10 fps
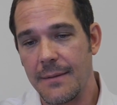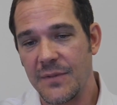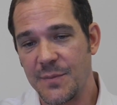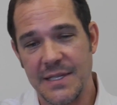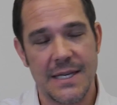
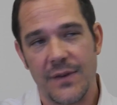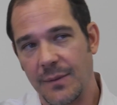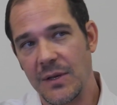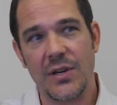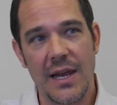
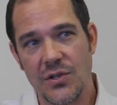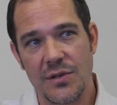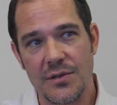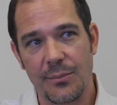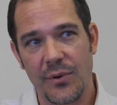specific
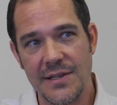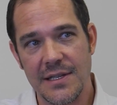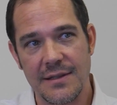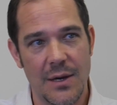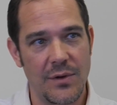mutations are
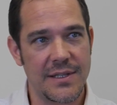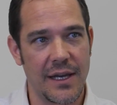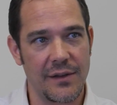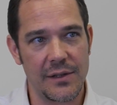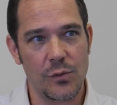present that would
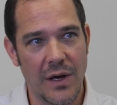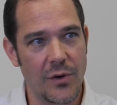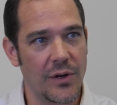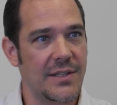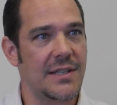tell you
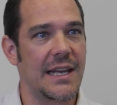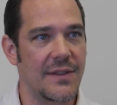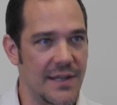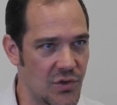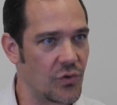whether or not to take
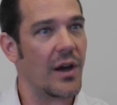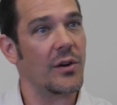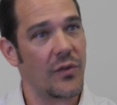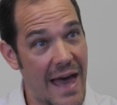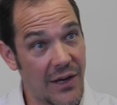this drug
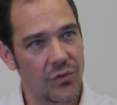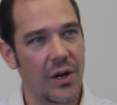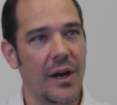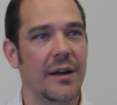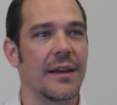or that
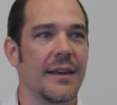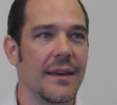drug.